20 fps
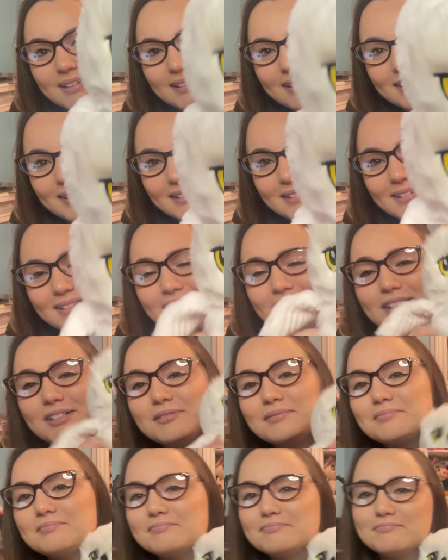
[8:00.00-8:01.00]
Aw,
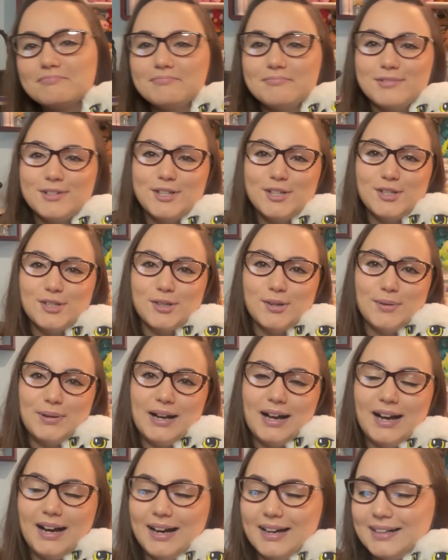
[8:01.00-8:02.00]
she's so
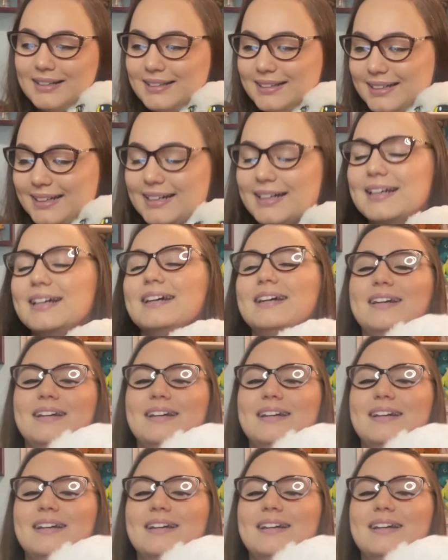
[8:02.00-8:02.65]
cuddly.